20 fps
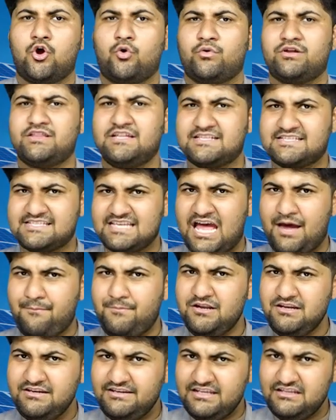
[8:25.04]
With its
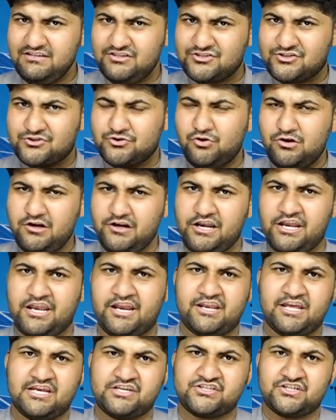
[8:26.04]
abundant solar
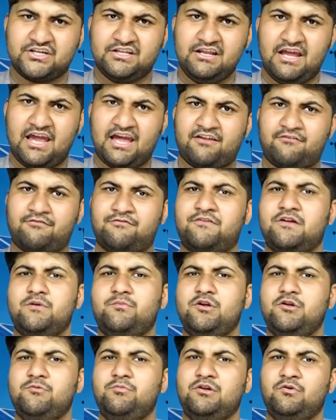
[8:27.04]
irradiation and
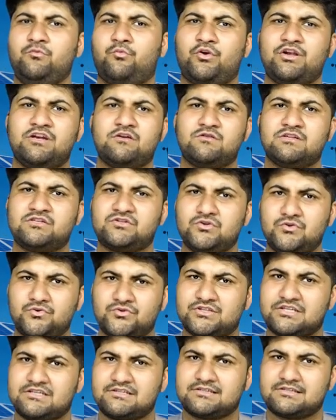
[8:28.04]
favorable wind
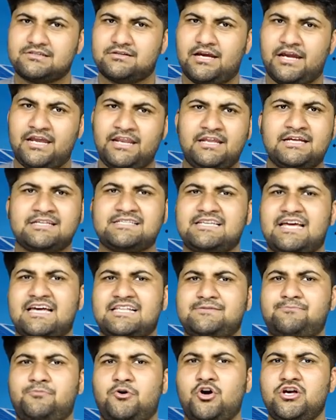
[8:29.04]
resources, India
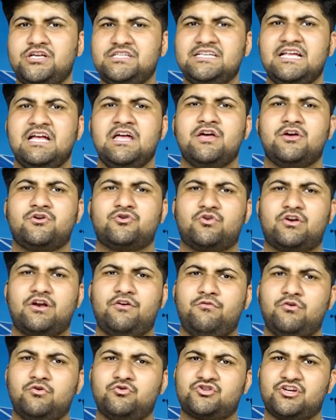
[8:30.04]
stands poised to
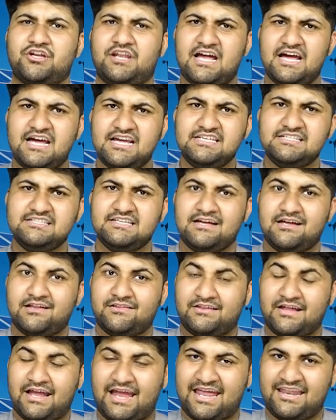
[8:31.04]
revolutionize
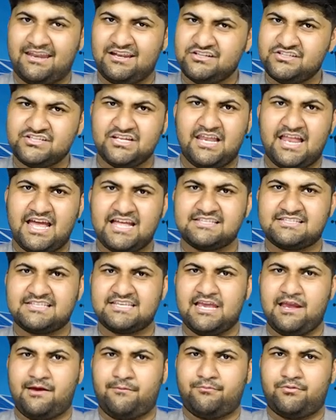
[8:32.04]
the energy
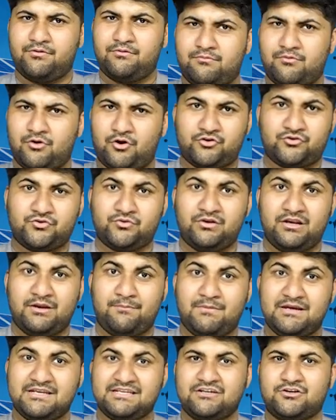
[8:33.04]
landscape, not only
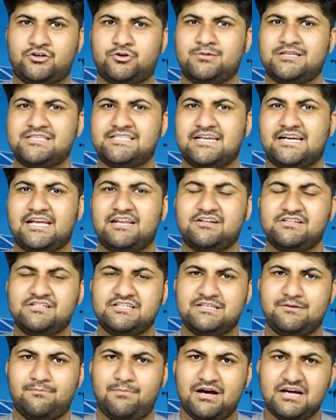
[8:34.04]
meeting domestic
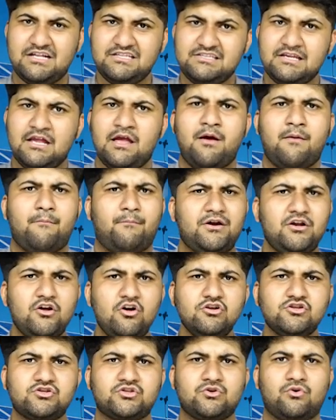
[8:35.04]
energy demands but
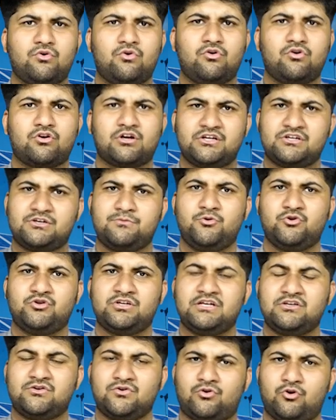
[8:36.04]
also
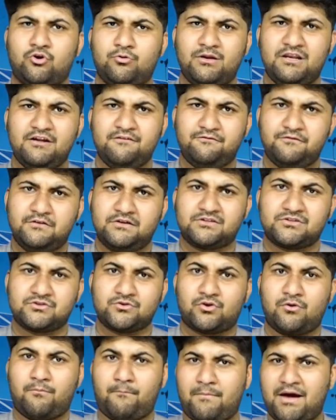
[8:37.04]
contributing to global efforts to
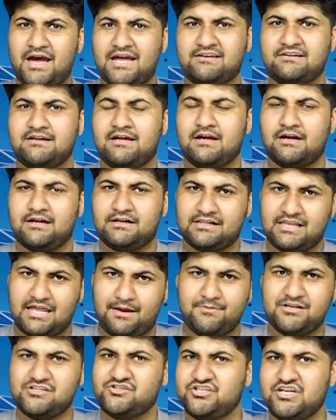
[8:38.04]
combat
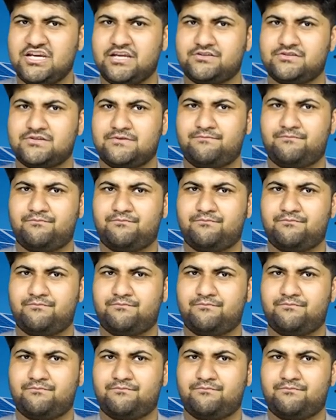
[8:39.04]
climate change.